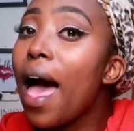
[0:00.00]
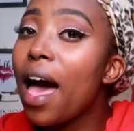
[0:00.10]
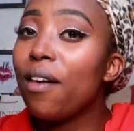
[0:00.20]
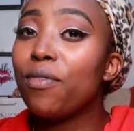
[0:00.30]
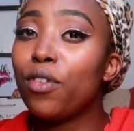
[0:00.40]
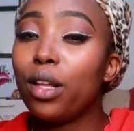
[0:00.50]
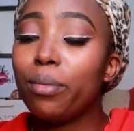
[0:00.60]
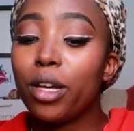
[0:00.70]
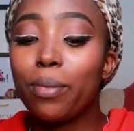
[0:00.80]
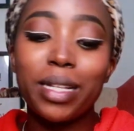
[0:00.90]
haven't followed
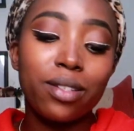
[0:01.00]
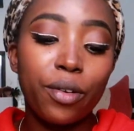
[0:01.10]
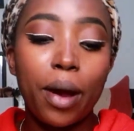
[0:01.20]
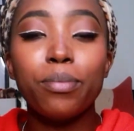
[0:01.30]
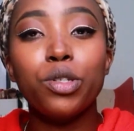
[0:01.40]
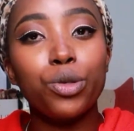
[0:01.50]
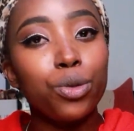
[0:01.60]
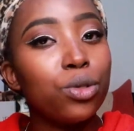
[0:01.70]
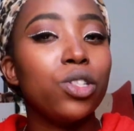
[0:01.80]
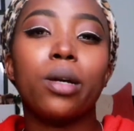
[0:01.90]
me on my Instagram,
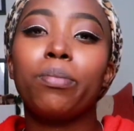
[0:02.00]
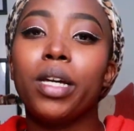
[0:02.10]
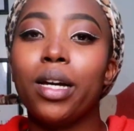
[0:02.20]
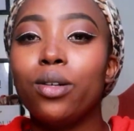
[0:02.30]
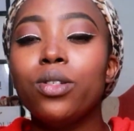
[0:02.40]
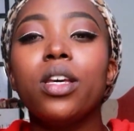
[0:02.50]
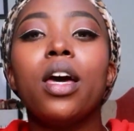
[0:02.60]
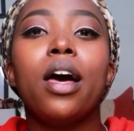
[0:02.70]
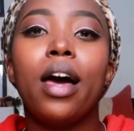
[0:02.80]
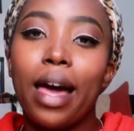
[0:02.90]
do check me out.
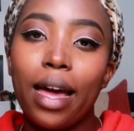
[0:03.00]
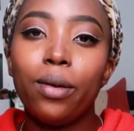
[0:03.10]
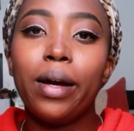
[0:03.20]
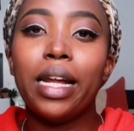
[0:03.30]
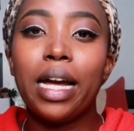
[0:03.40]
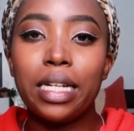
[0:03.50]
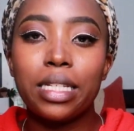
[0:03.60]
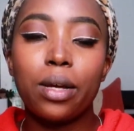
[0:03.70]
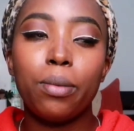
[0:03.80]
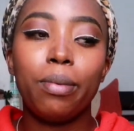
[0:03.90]

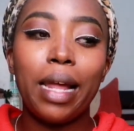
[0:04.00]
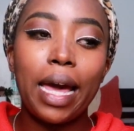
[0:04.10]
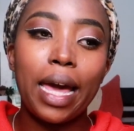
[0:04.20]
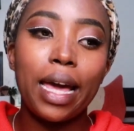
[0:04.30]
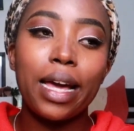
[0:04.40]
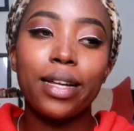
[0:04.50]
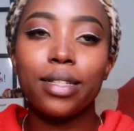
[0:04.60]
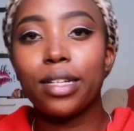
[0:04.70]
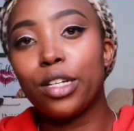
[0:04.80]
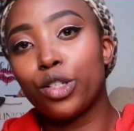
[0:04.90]
L1_Blaze
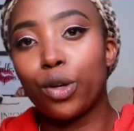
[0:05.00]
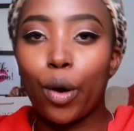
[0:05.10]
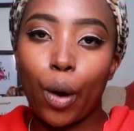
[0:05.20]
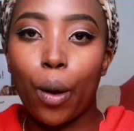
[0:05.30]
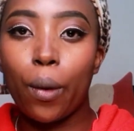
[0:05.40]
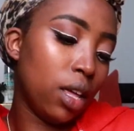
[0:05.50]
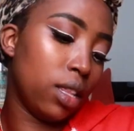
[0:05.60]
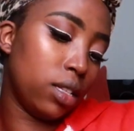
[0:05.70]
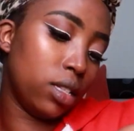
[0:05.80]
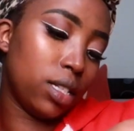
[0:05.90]
is your girl.
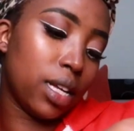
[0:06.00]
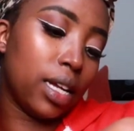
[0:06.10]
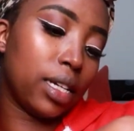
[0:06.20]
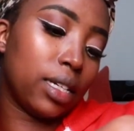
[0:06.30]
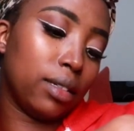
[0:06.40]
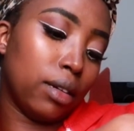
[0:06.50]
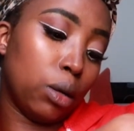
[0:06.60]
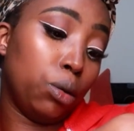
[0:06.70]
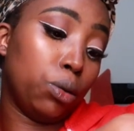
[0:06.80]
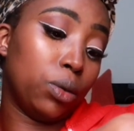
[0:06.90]
This is a
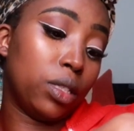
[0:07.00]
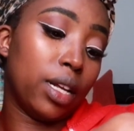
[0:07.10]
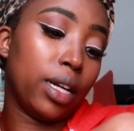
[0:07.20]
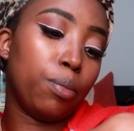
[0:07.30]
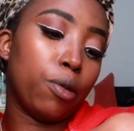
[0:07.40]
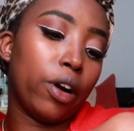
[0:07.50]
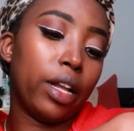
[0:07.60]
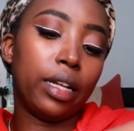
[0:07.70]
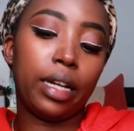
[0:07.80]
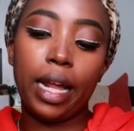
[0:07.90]
it's a lip
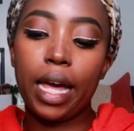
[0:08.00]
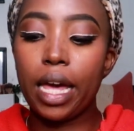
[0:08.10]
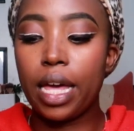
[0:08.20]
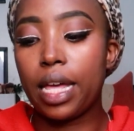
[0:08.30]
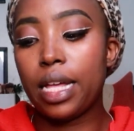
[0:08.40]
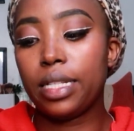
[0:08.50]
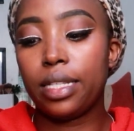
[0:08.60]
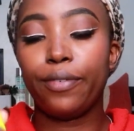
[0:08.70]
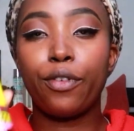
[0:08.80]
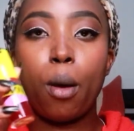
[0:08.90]
oil
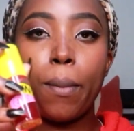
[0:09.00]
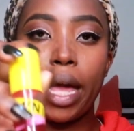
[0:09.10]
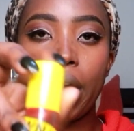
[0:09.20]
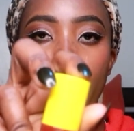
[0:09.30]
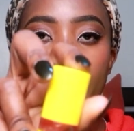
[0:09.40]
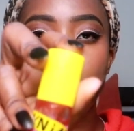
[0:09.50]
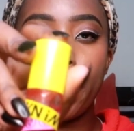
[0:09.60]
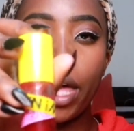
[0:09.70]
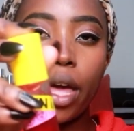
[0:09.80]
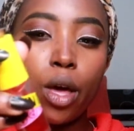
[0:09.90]
glaze from In
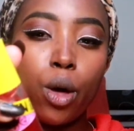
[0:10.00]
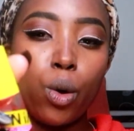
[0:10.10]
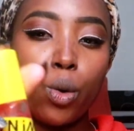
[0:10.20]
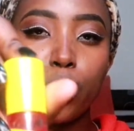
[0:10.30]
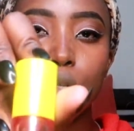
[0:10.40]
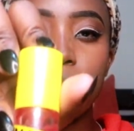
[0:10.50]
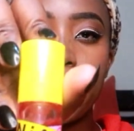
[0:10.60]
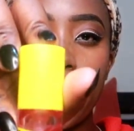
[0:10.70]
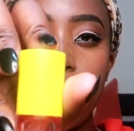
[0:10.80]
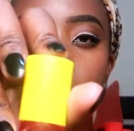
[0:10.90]

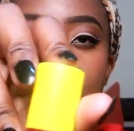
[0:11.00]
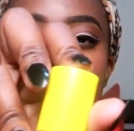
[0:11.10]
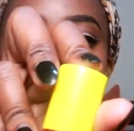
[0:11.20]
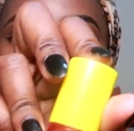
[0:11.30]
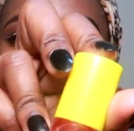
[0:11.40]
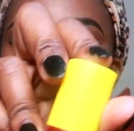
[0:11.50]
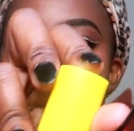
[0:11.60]
Beauty.